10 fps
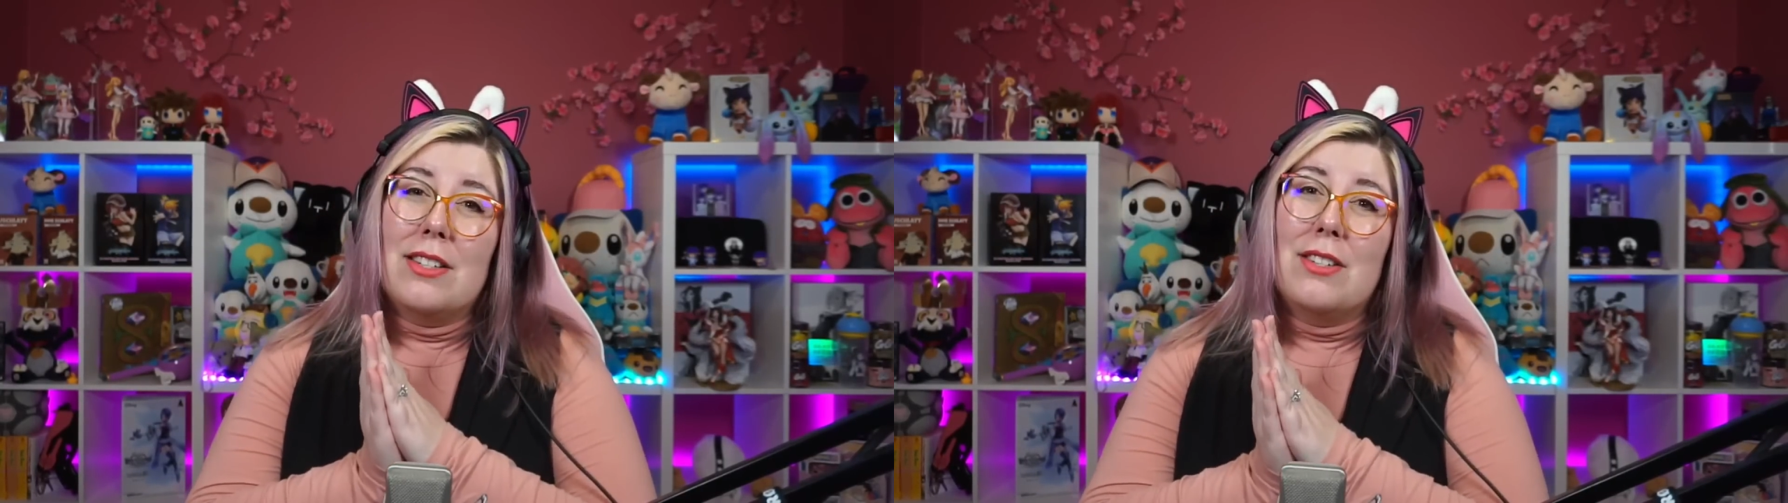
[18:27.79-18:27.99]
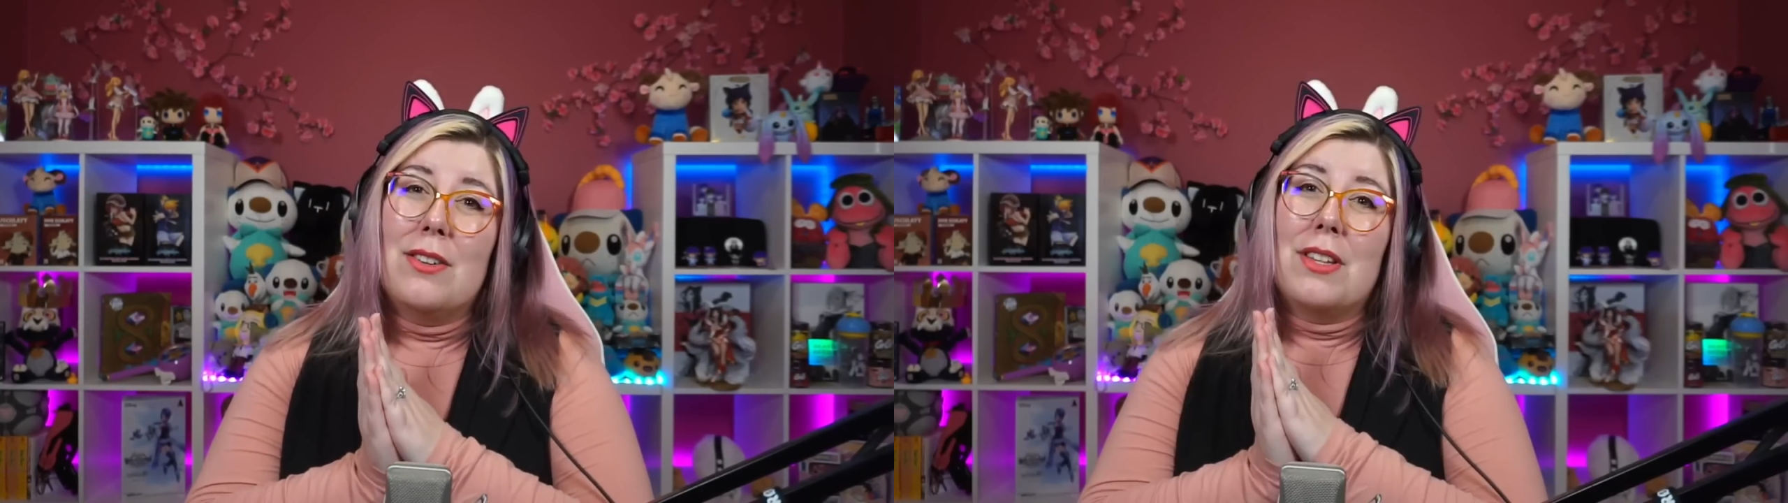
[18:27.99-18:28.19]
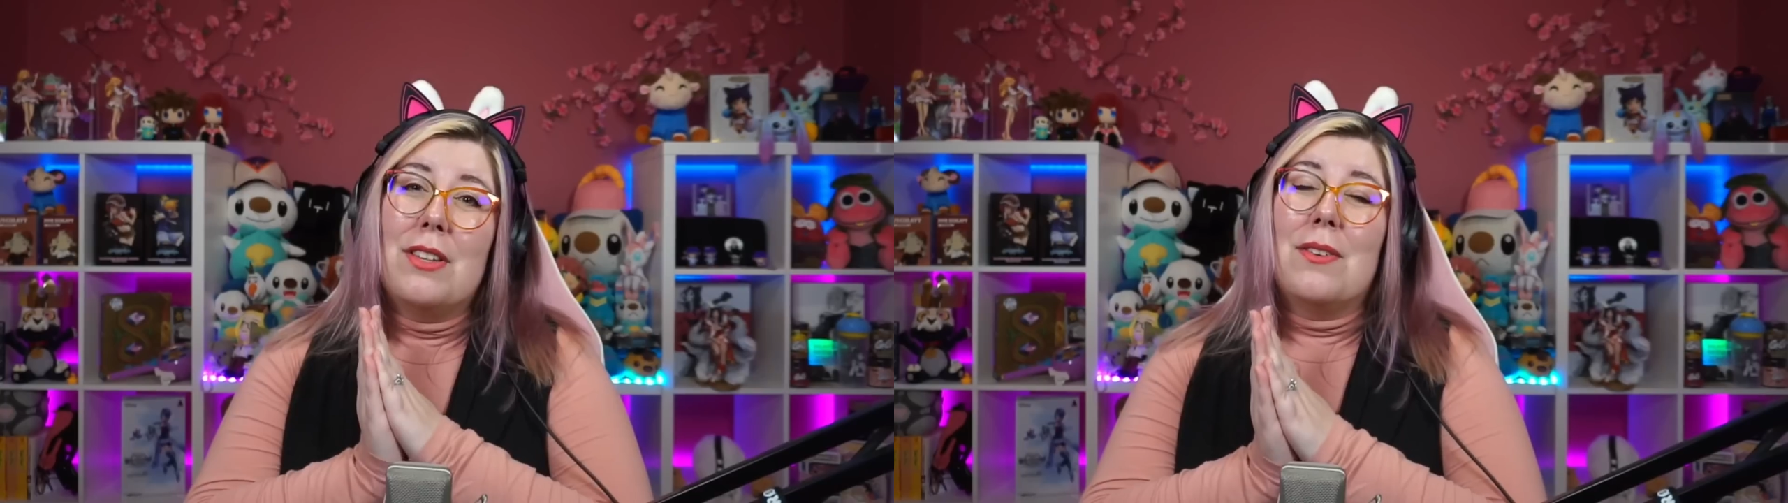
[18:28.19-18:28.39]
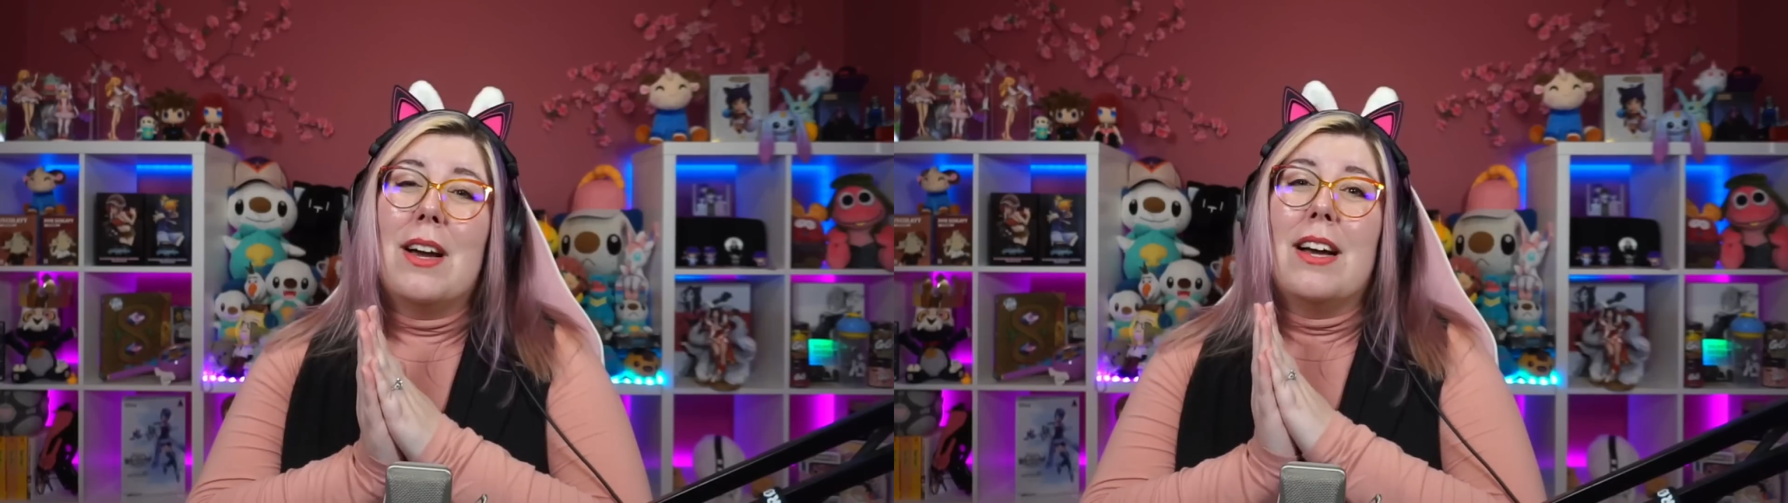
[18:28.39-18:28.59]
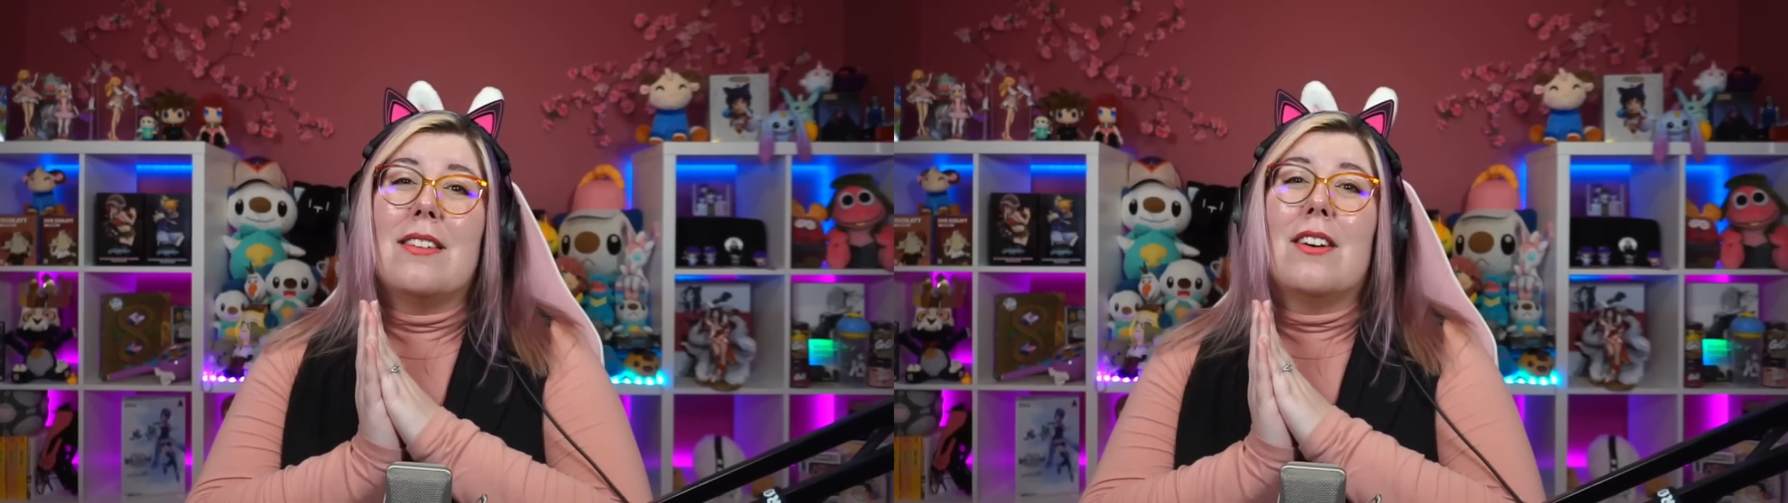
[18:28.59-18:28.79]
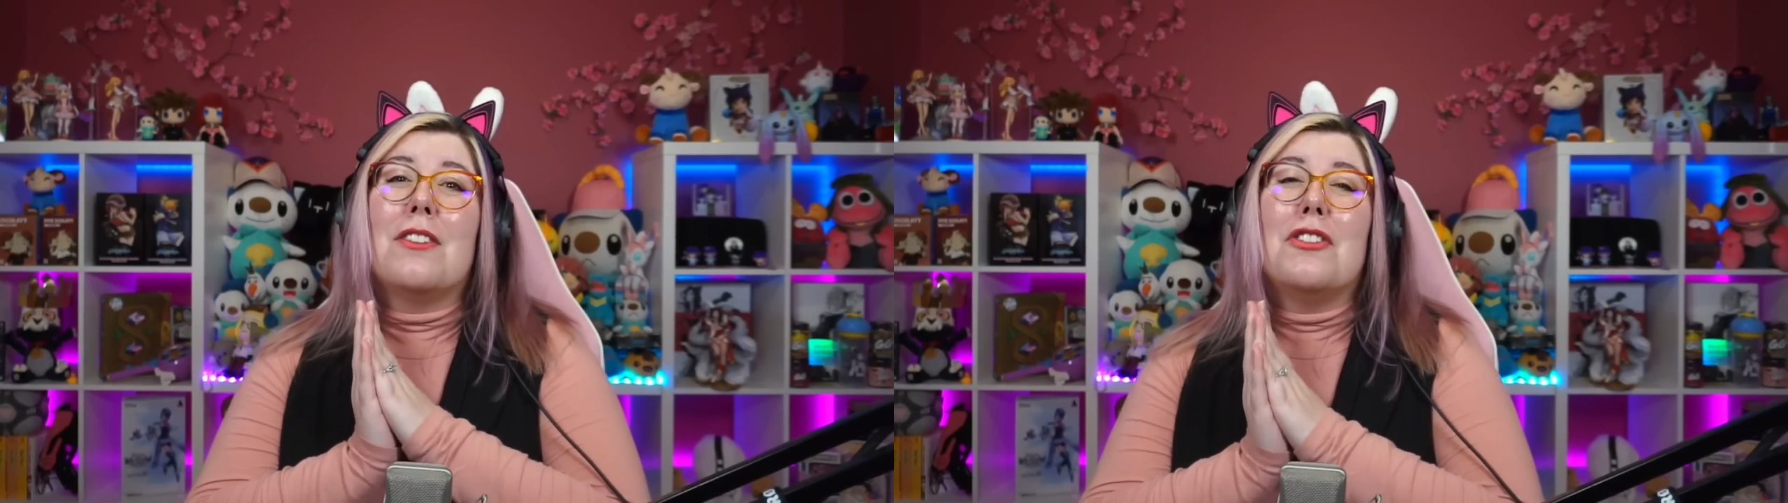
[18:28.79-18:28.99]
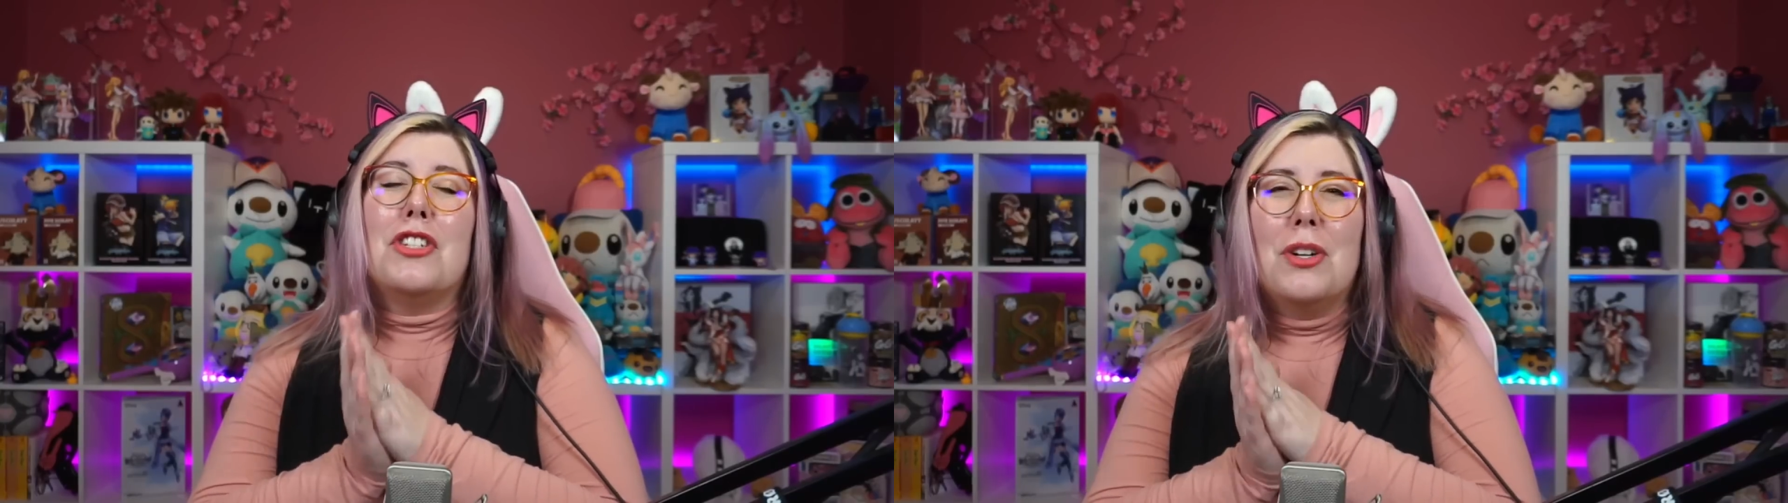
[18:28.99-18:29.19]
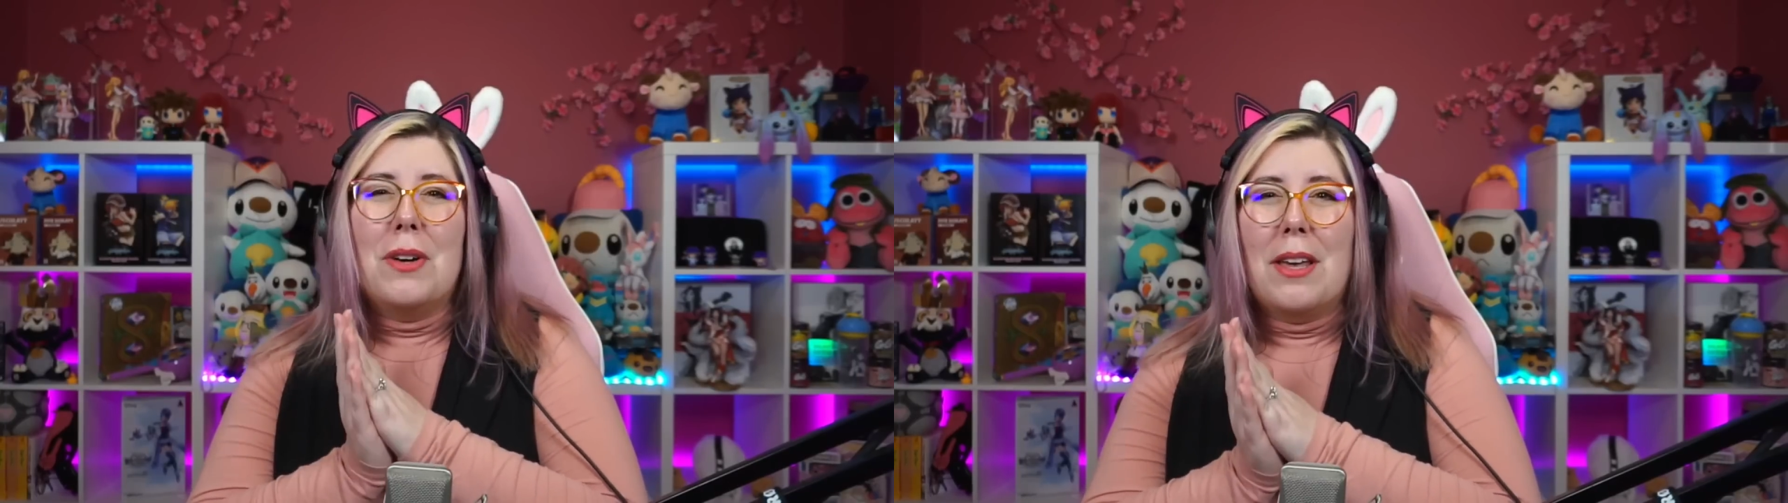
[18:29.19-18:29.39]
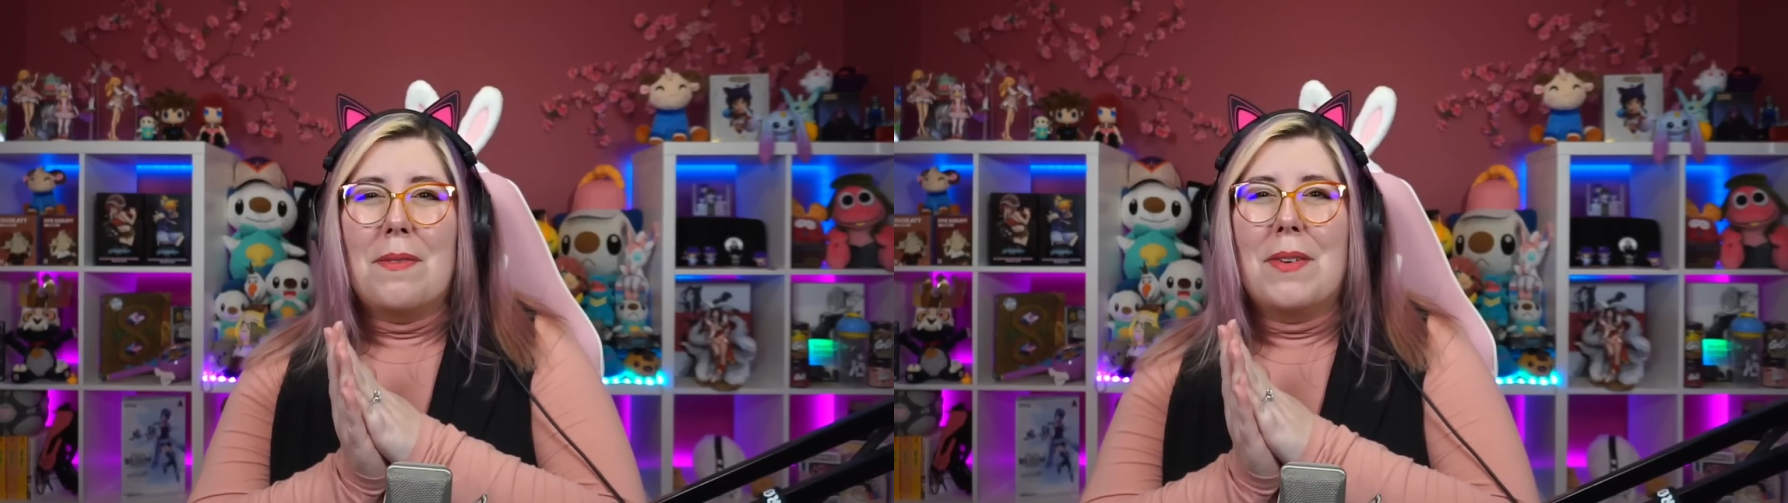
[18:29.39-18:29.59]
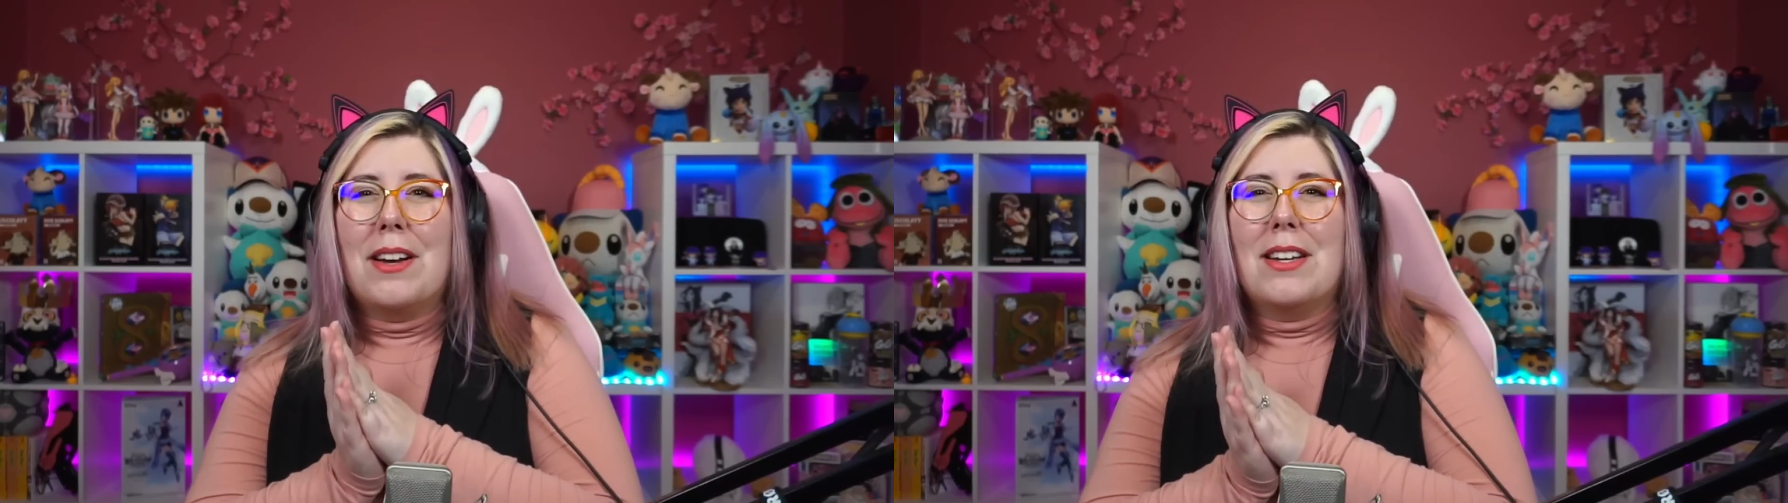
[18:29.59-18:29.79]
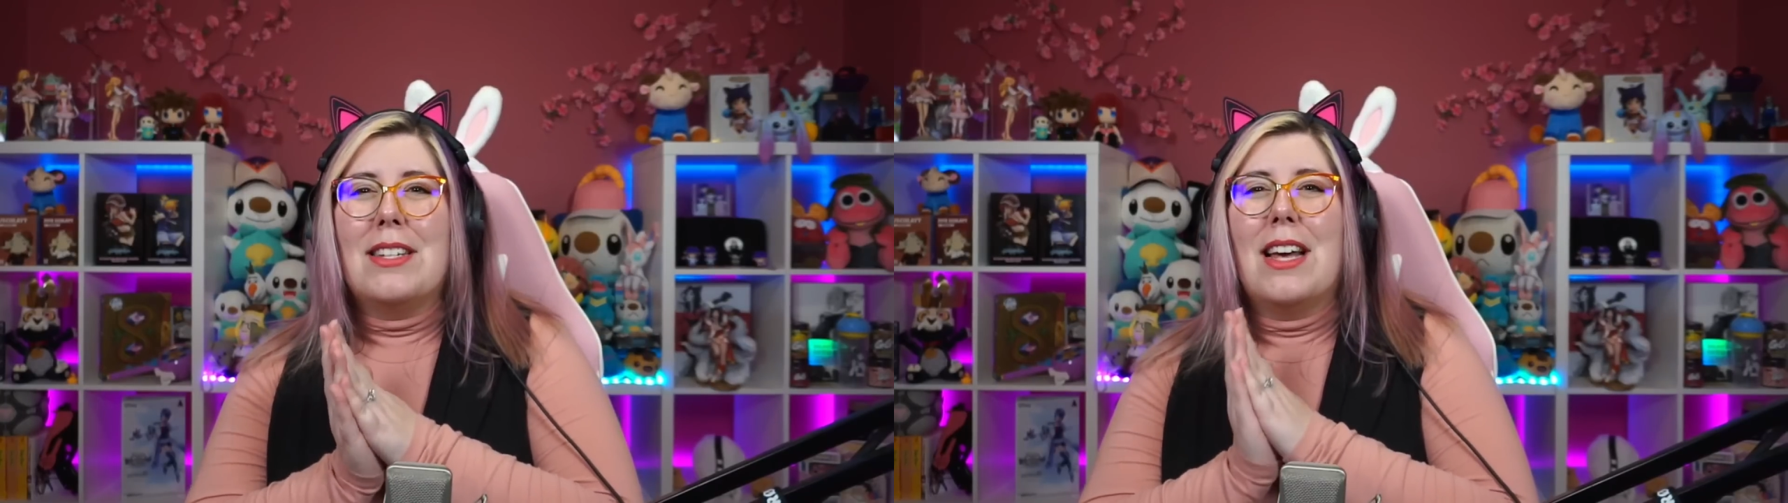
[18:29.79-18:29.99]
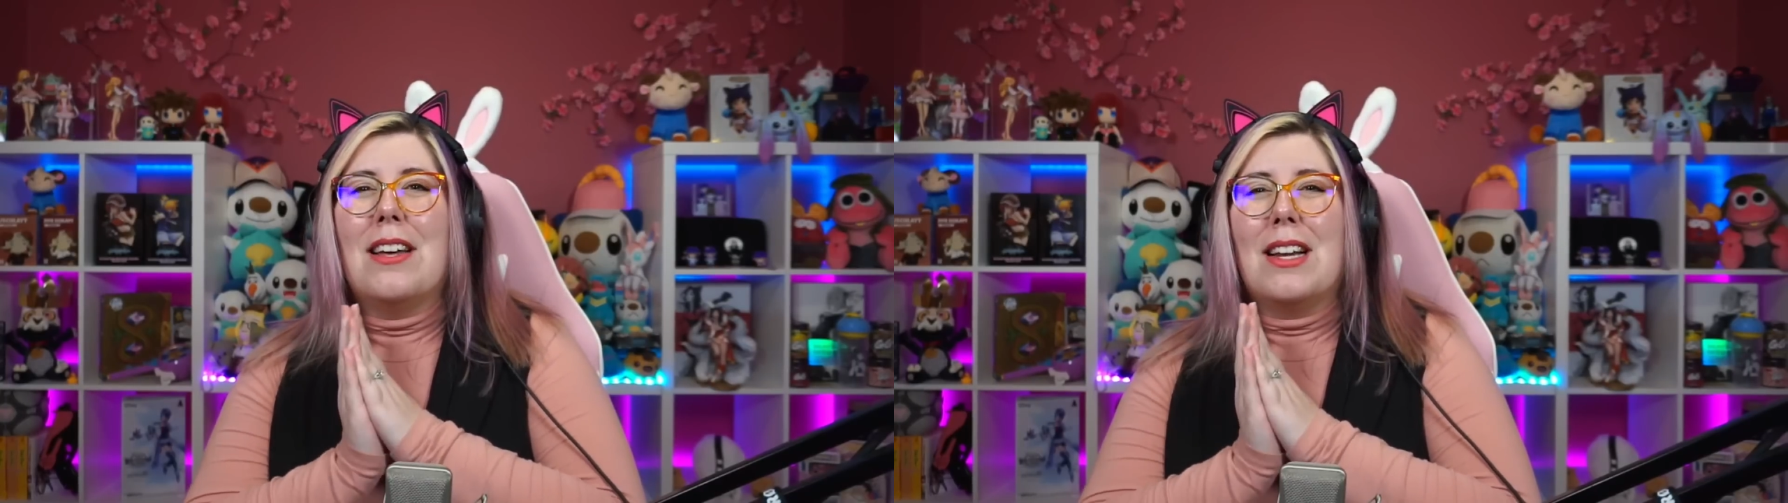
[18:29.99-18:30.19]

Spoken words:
to know that you guys are enjoying Fairy Tail,